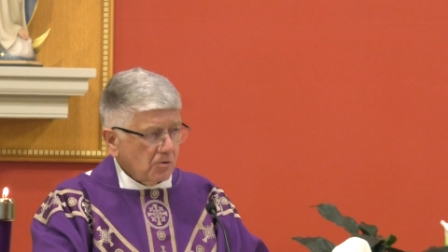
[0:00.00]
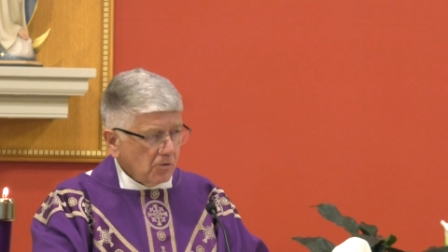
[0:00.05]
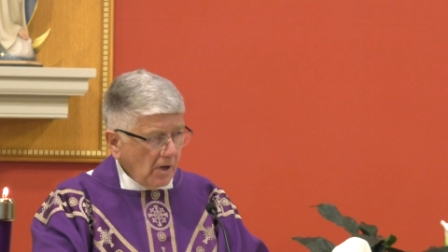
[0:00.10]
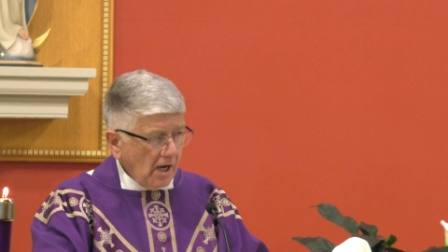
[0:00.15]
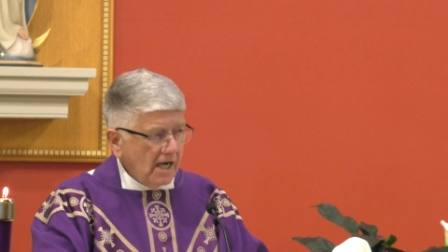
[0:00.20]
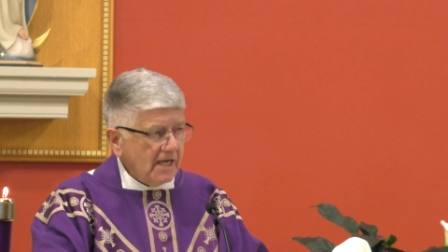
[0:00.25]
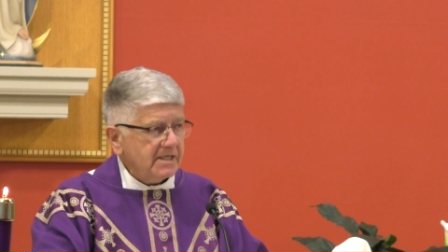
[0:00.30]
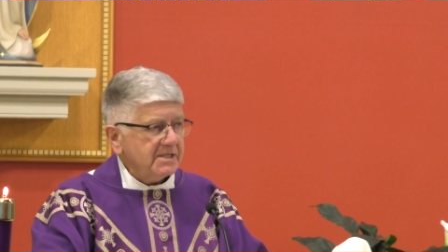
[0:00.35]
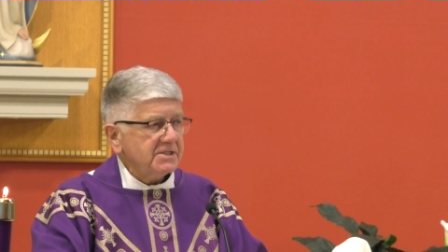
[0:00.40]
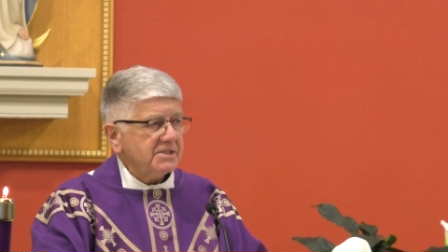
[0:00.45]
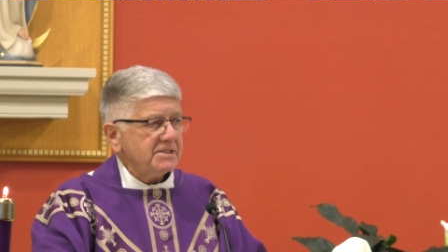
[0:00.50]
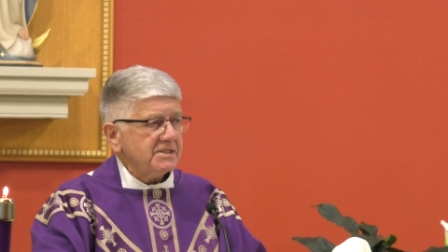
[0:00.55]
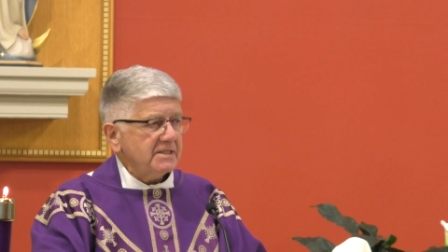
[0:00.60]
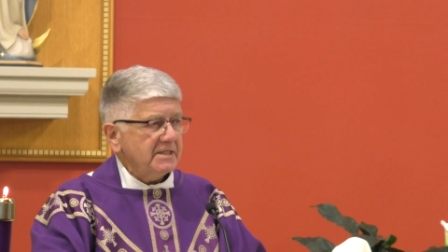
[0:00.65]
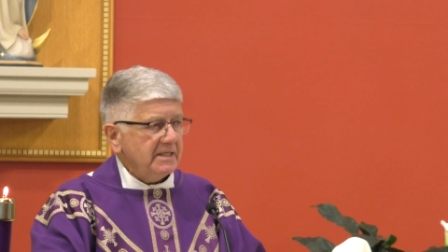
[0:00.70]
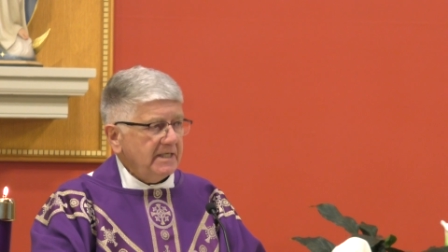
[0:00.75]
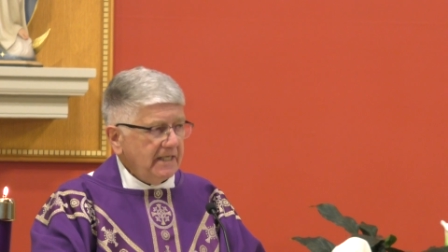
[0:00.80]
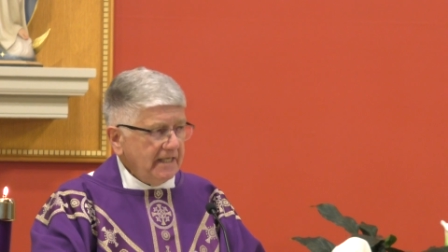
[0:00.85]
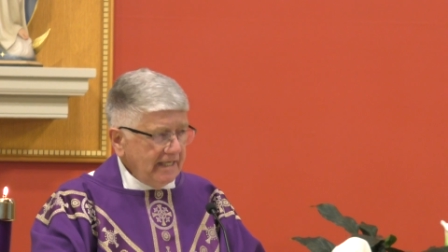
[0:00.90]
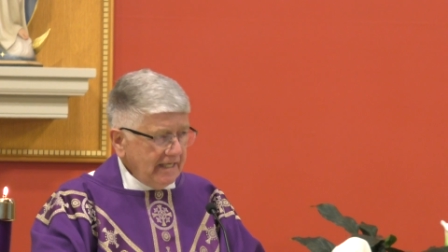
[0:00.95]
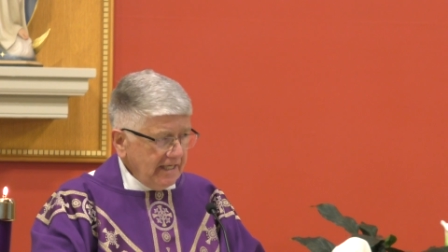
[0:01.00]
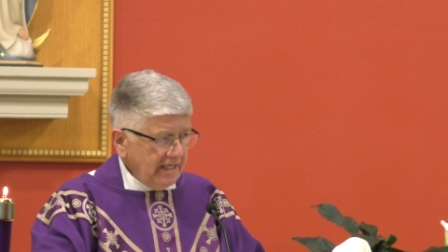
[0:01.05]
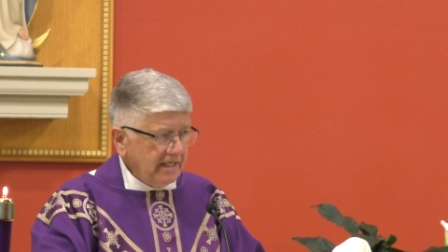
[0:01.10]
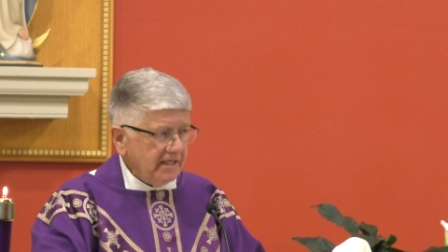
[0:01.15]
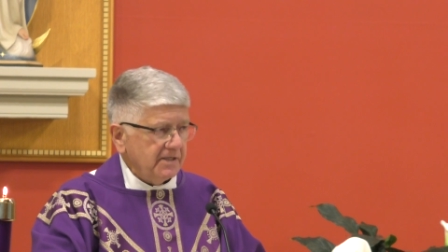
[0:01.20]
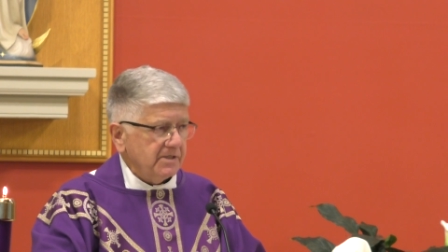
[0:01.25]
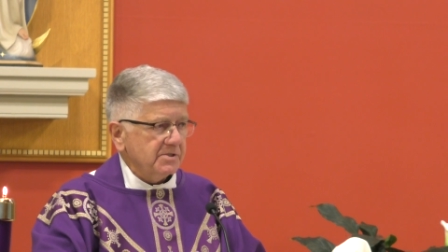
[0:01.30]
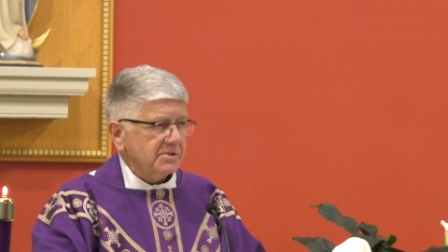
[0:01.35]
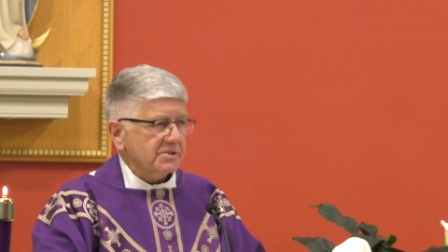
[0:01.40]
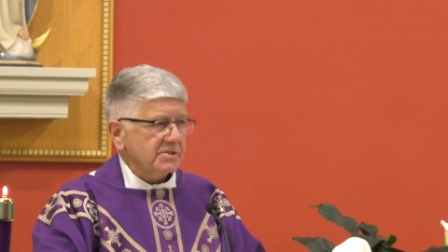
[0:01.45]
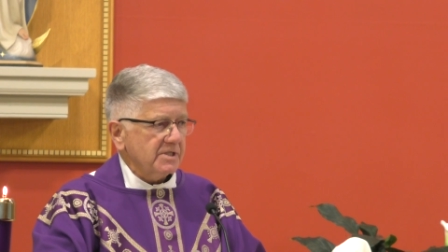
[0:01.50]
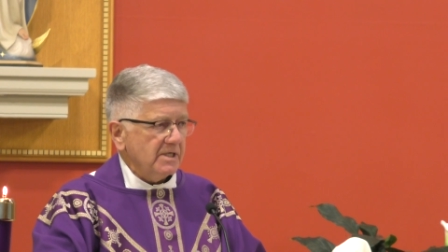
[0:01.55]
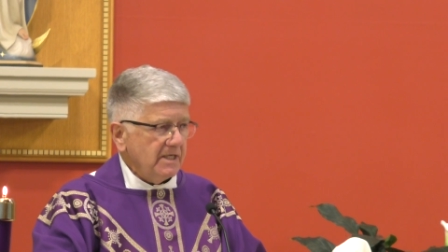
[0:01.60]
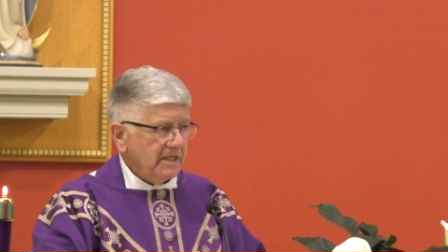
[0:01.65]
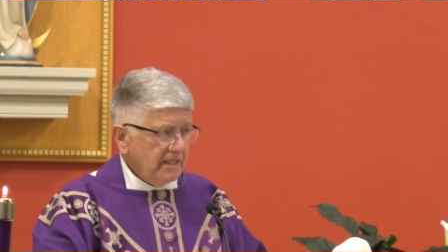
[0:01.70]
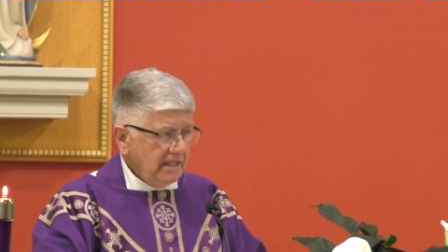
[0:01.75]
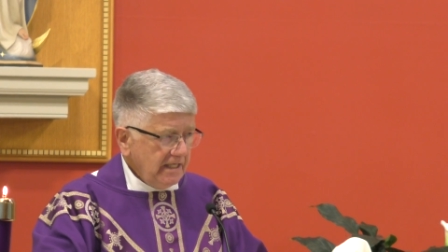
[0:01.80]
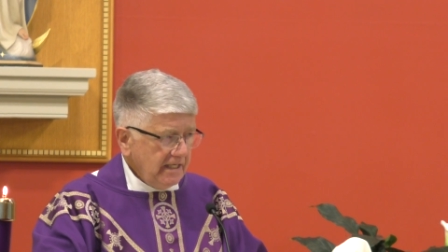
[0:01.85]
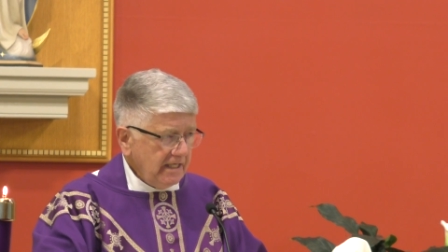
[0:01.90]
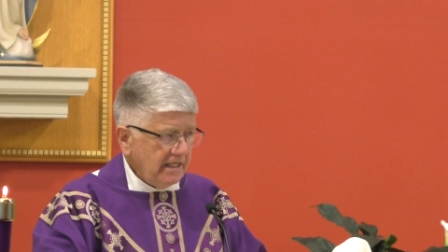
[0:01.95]
Christ is
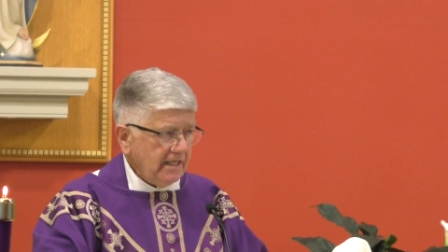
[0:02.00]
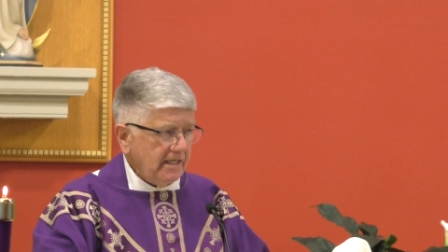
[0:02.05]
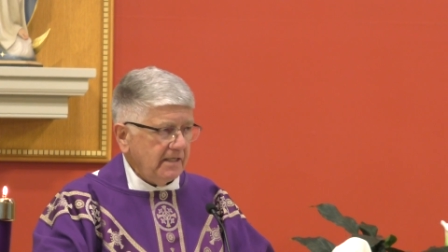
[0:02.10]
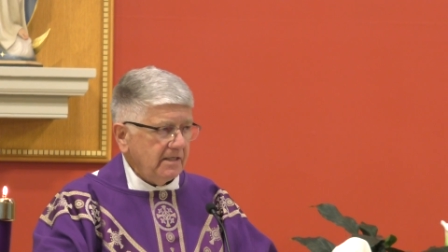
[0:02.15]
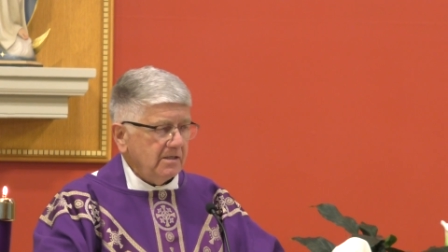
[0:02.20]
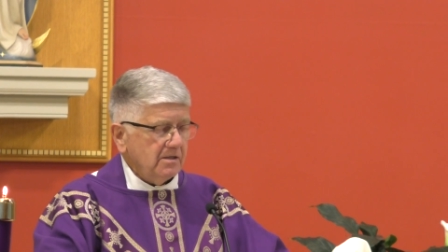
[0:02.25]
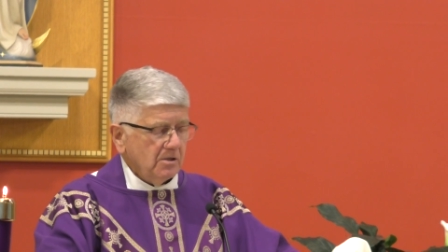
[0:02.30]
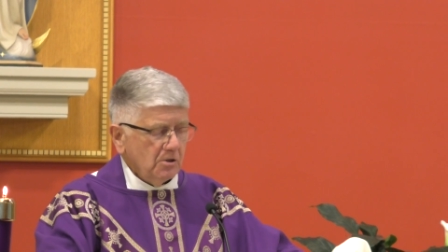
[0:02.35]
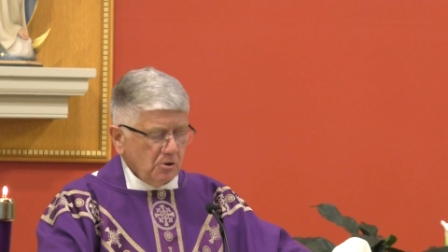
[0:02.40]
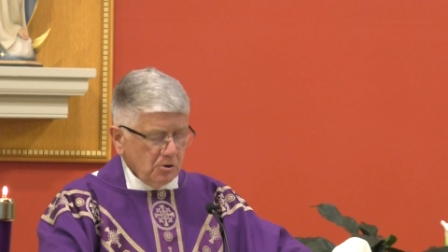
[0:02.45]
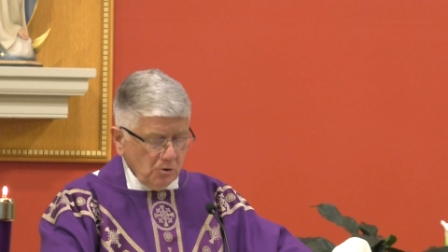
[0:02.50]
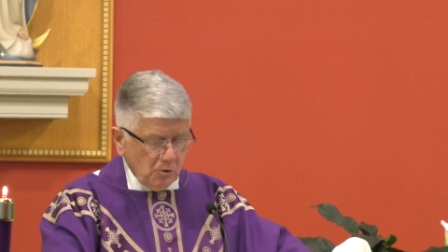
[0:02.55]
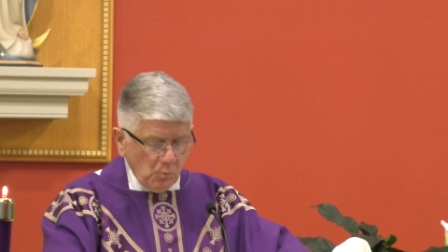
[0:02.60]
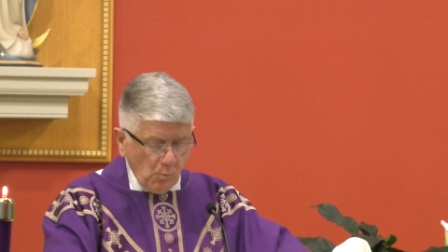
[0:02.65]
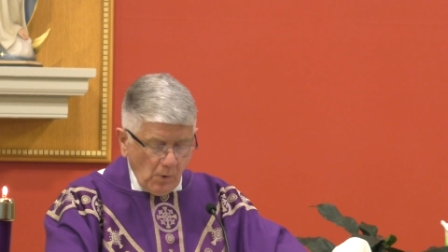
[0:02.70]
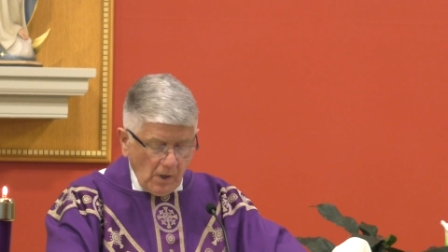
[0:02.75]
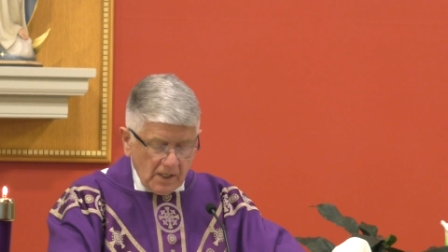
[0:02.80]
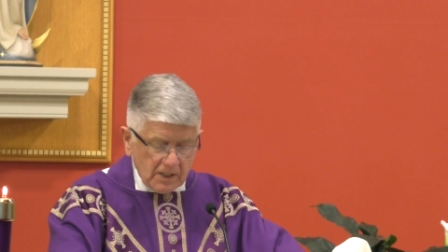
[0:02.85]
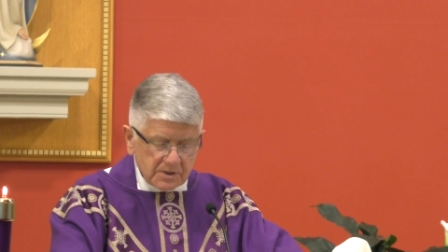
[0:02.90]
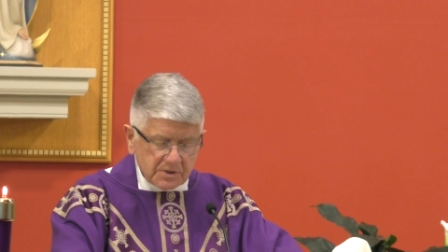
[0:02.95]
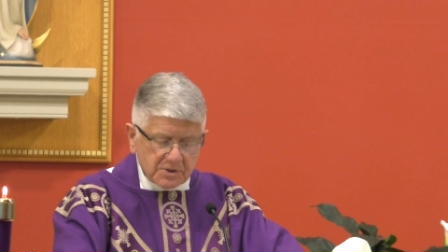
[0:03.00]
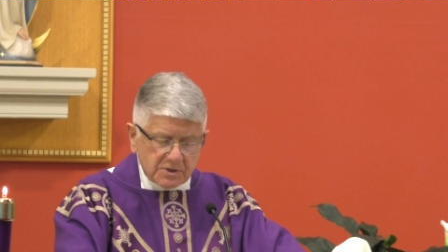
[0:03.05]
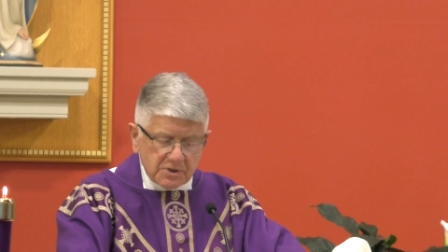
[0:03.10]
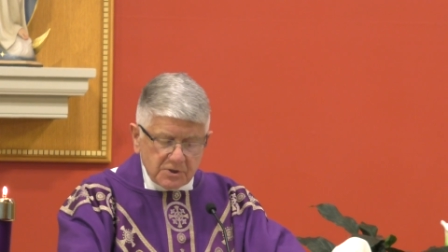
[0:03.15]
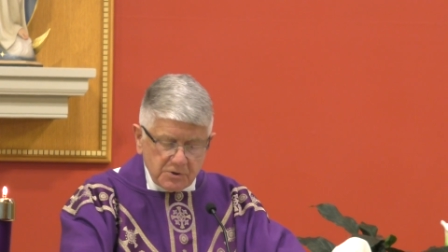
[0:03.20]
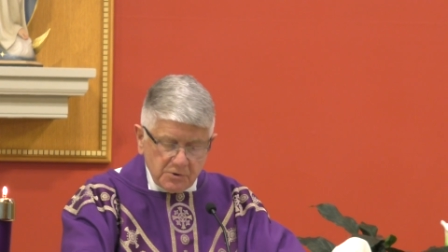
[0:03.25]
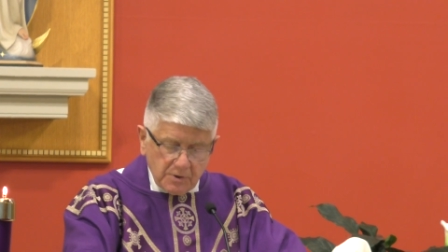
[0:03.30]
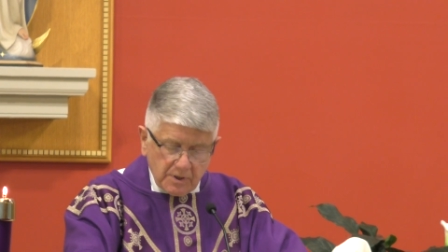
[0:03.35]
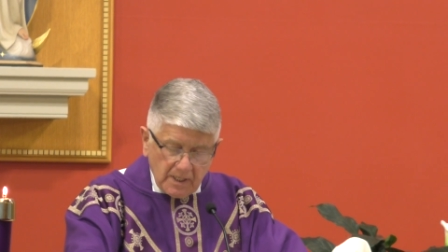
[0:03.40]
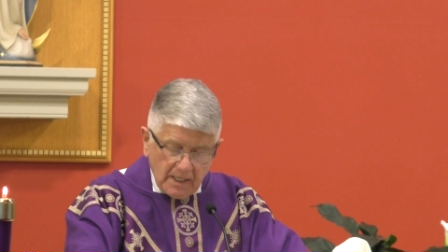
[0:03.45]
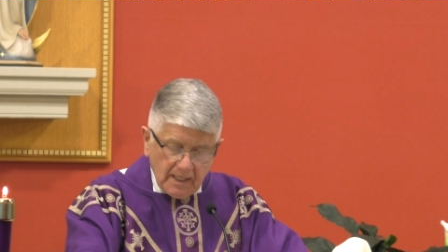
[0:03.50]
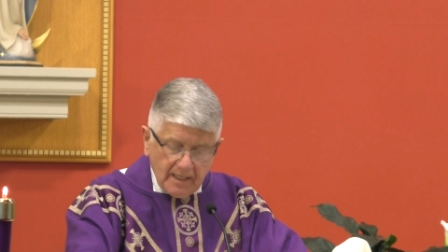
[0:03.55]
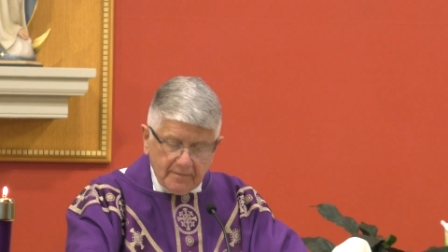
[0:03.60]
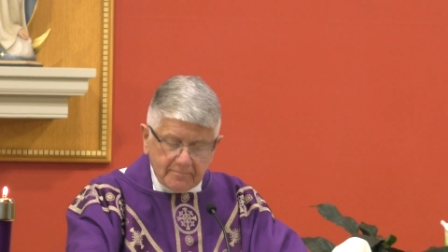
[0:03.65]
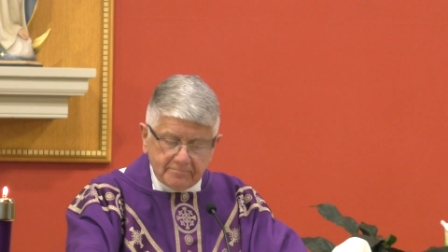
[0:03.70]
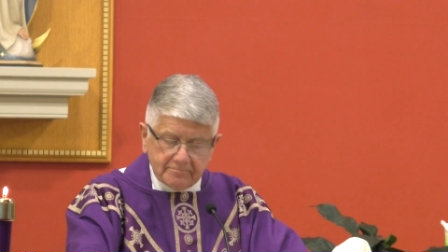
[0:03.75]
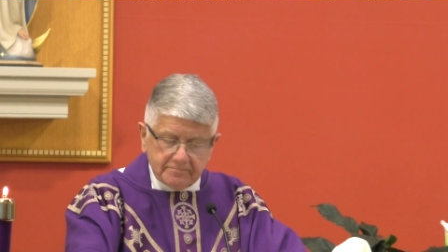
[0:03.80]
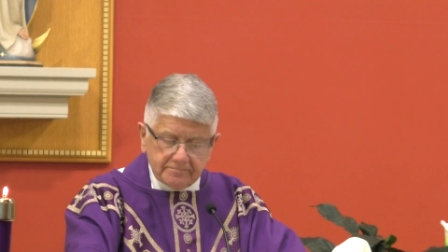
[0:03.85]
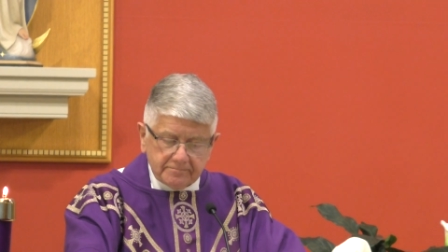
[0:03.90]
he who was to come.